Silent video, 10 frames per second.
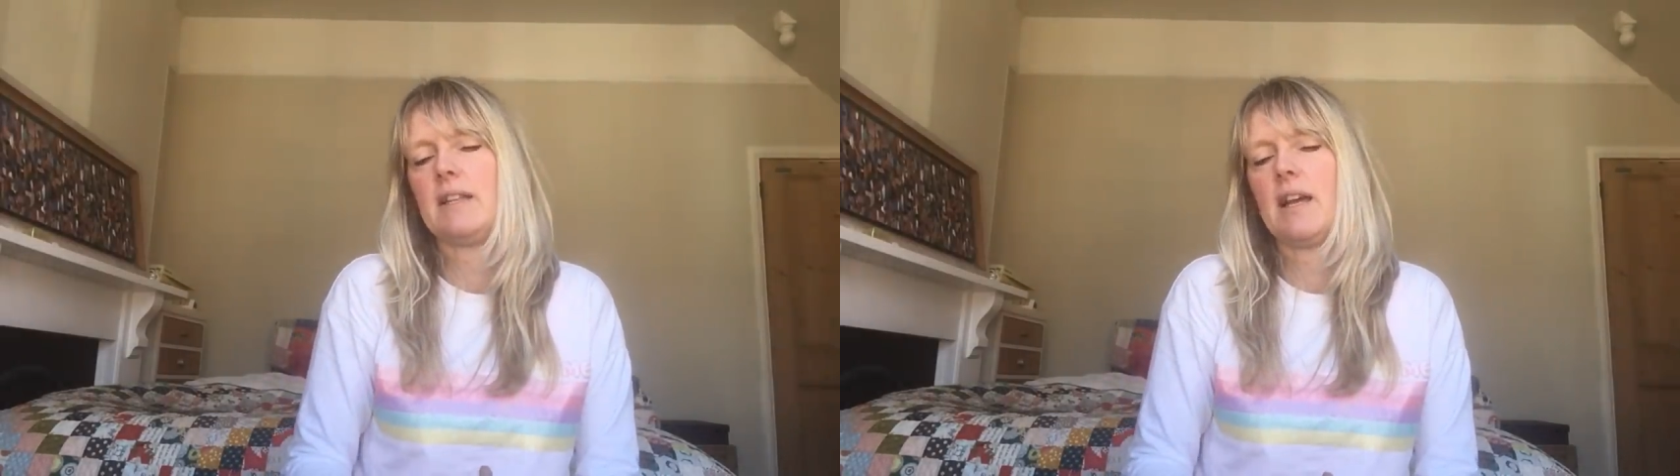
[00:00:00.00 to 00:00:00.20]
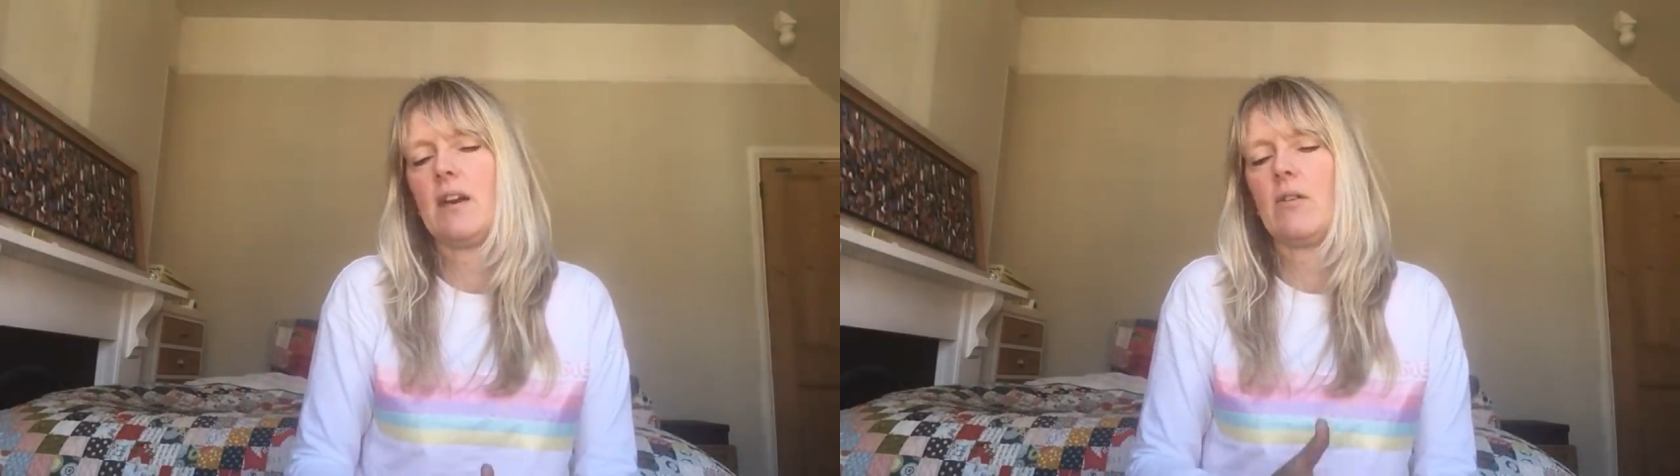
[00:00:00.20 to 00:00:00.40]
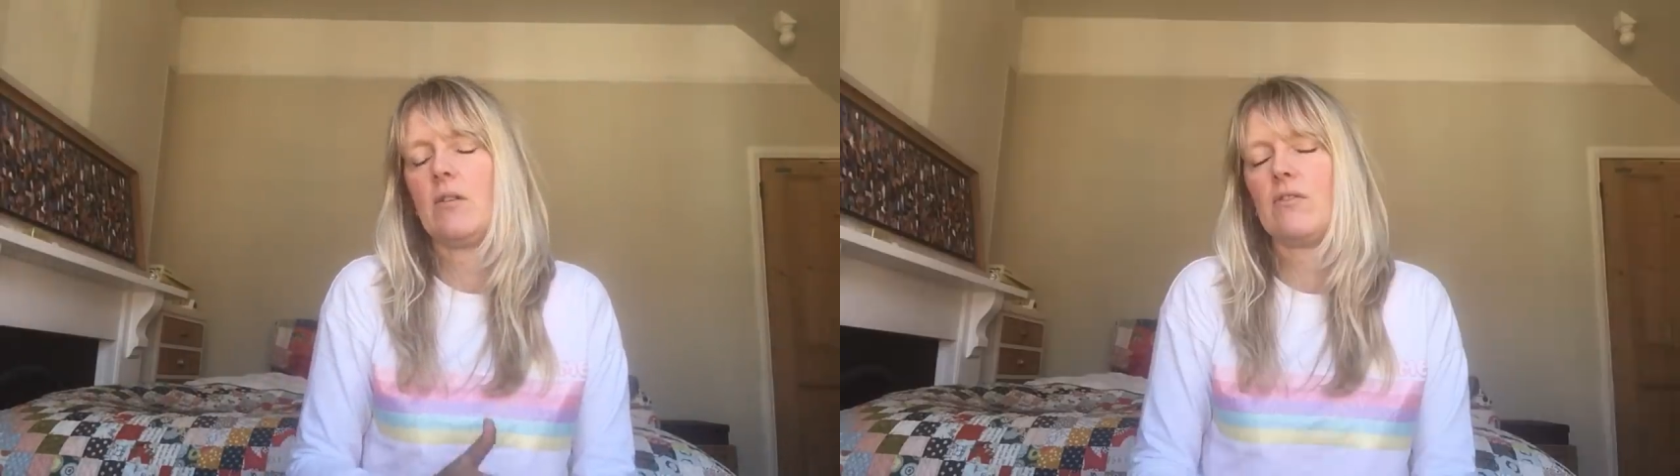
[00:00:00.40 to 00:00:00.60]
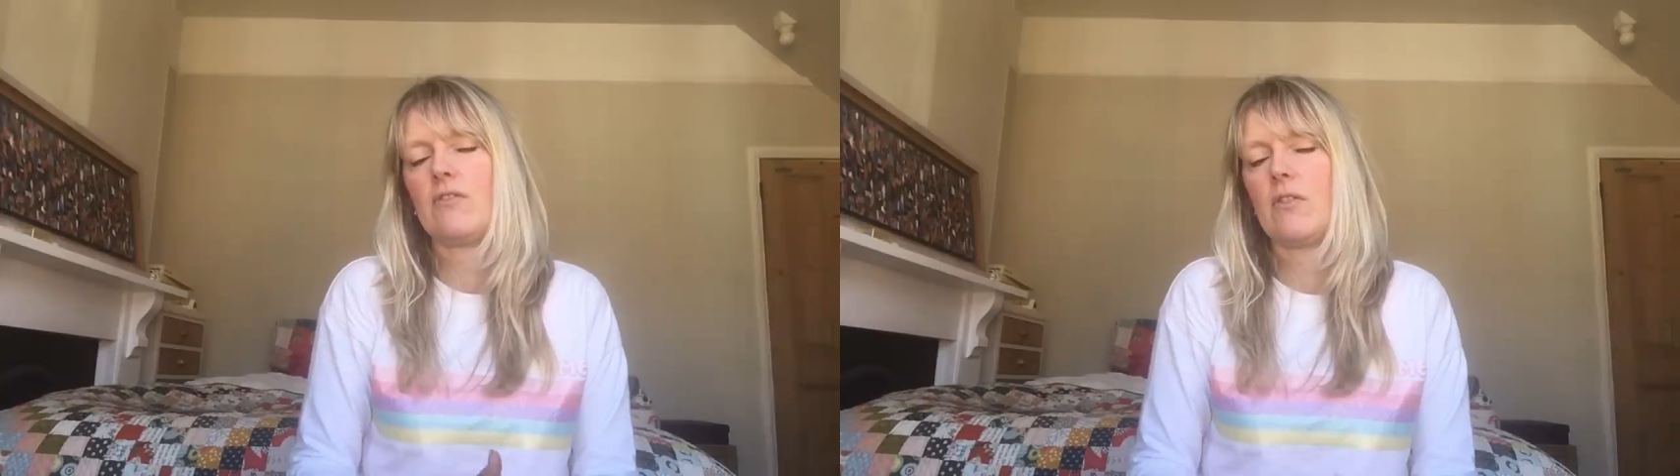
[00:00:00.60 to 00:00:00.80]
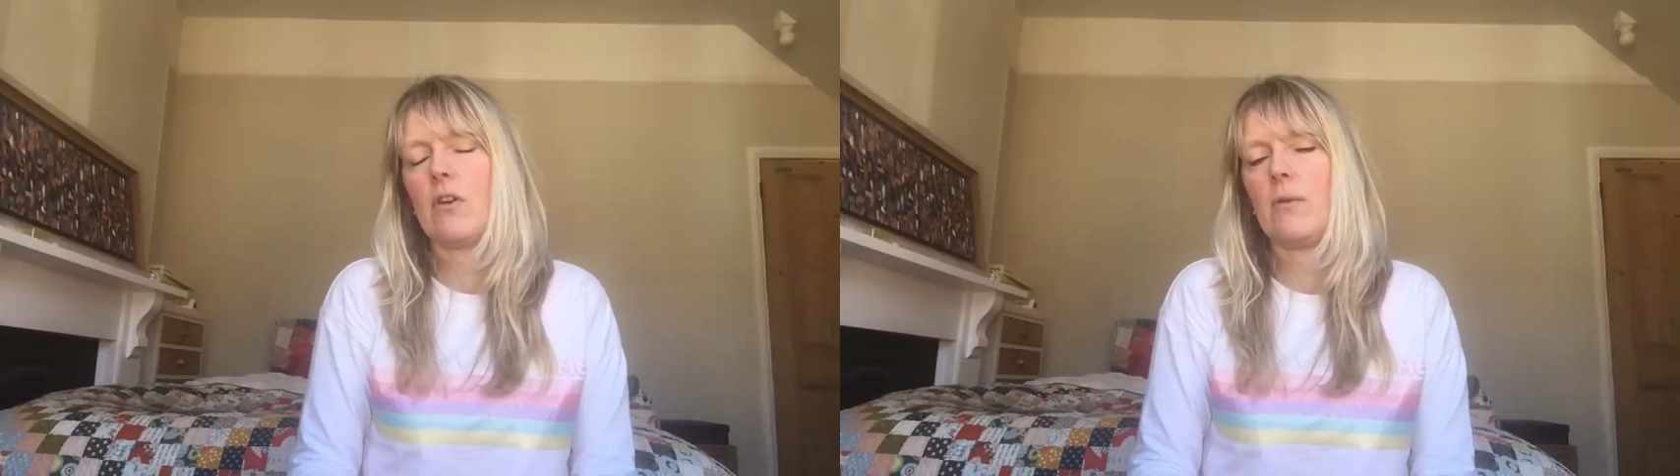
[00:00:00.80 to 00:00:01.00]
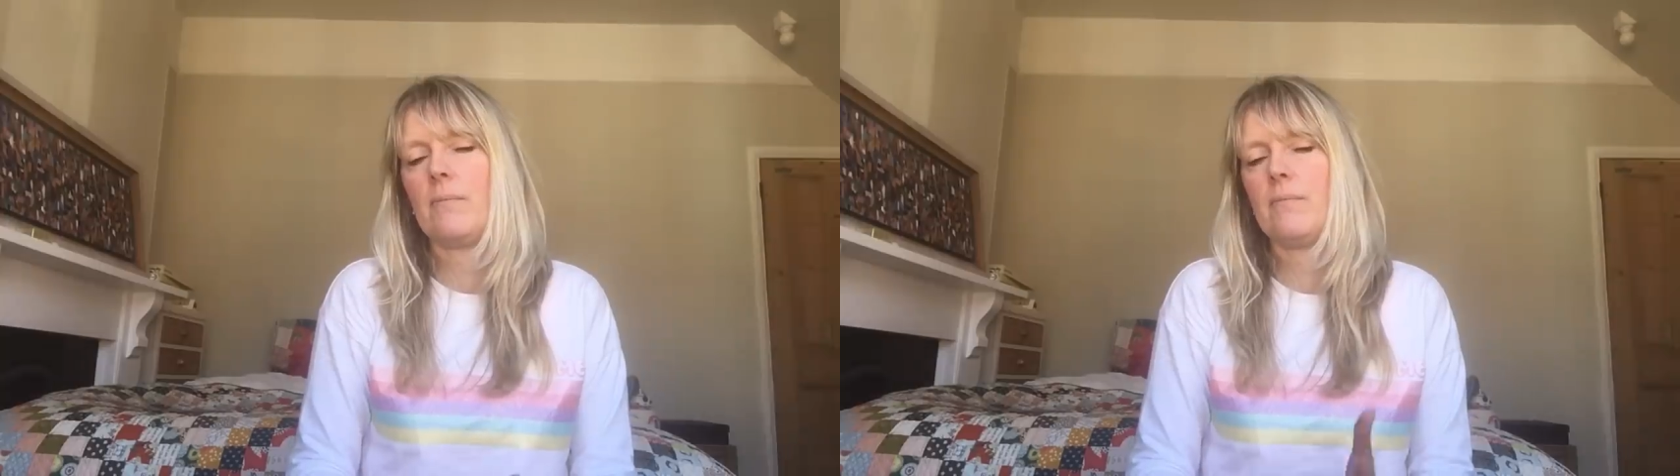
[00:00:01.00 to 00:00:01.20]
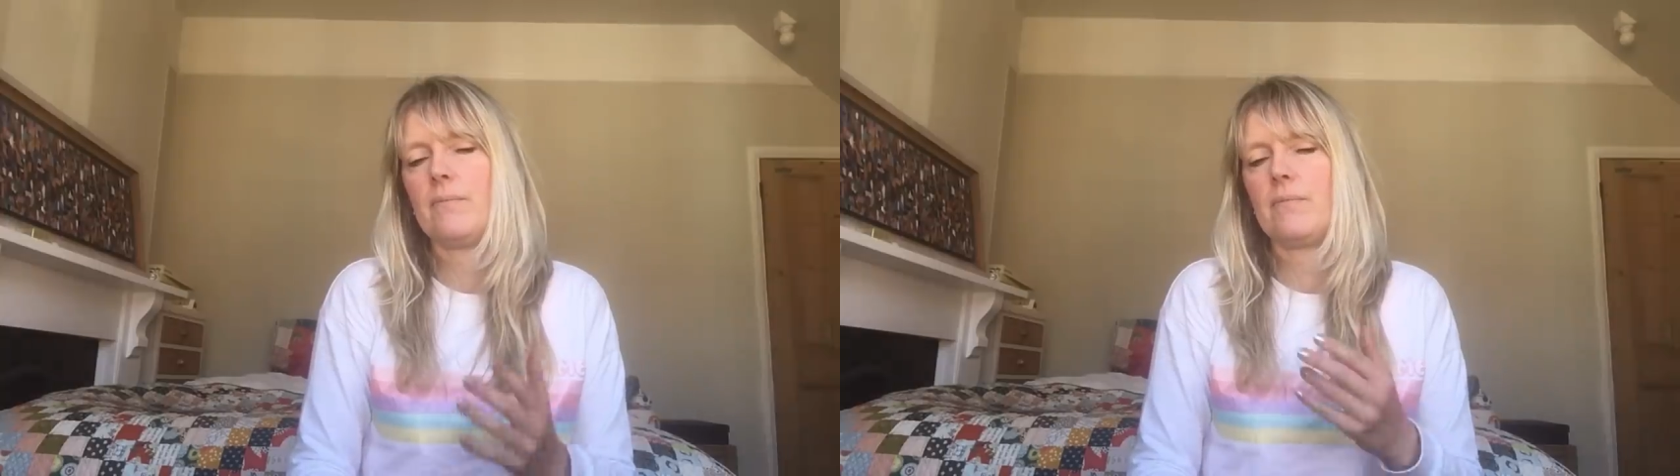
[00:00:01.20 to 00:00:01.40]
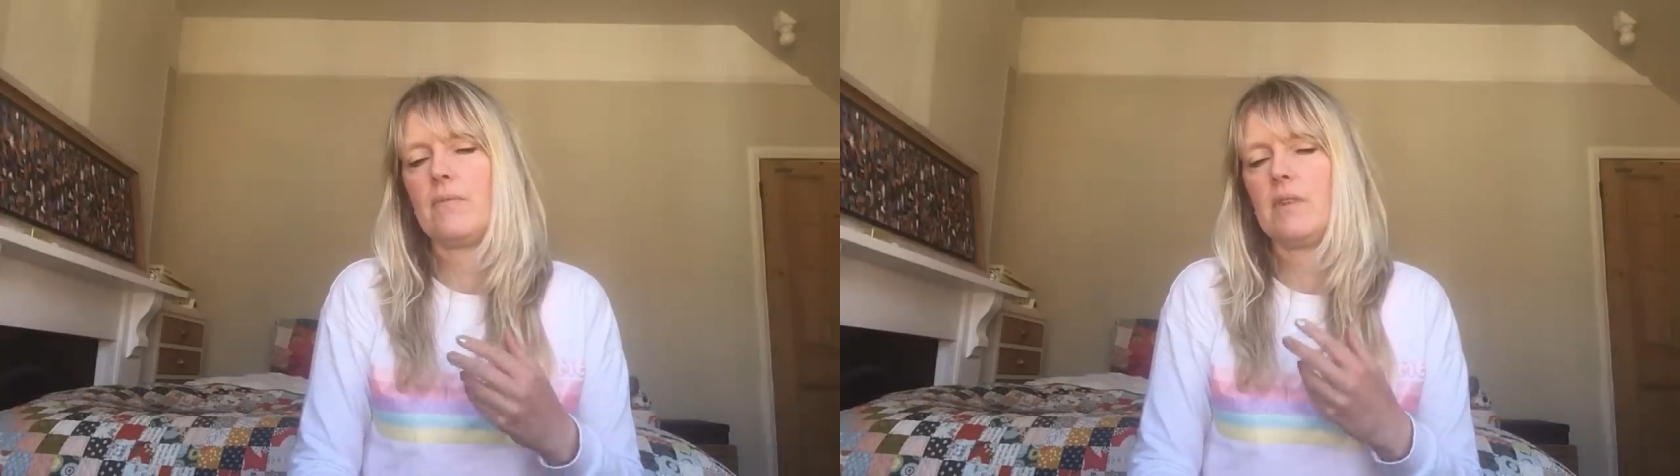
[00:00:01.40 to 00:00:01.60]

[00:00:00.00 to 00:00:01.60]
now from